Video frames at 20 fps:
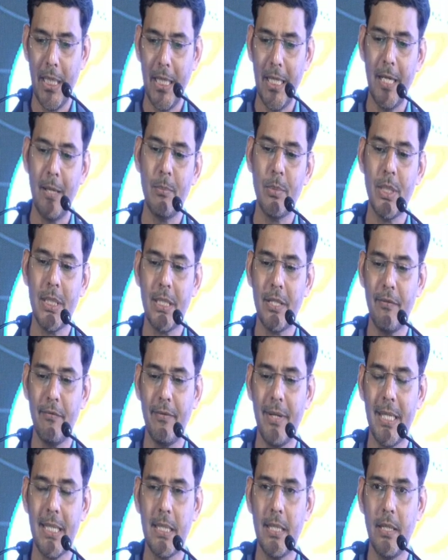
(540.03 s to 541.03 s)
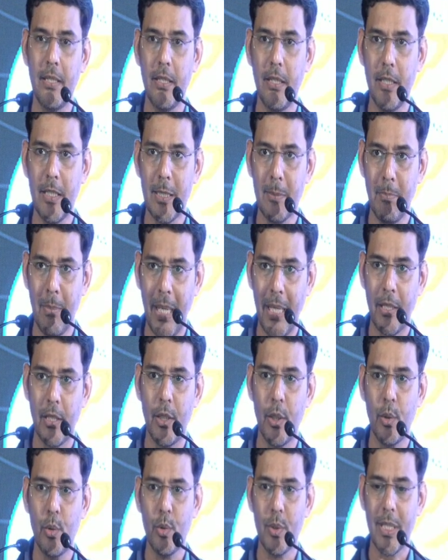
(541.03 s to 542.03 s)
mg simvastatin is better
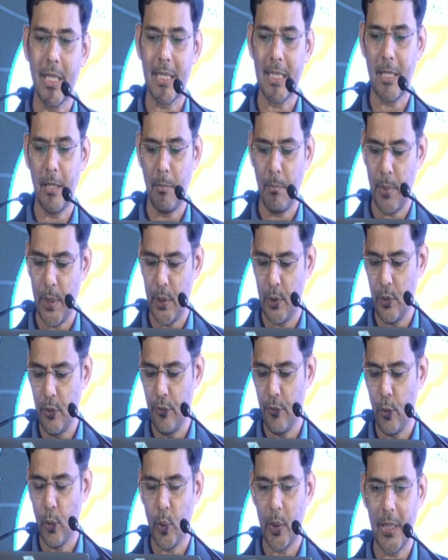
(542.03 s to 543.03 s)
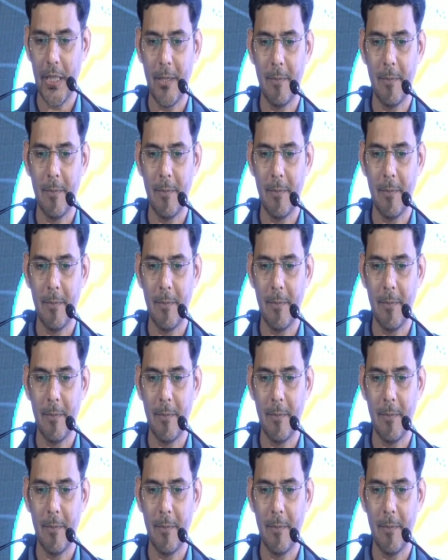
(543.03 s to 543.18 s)
dose as compared to 40.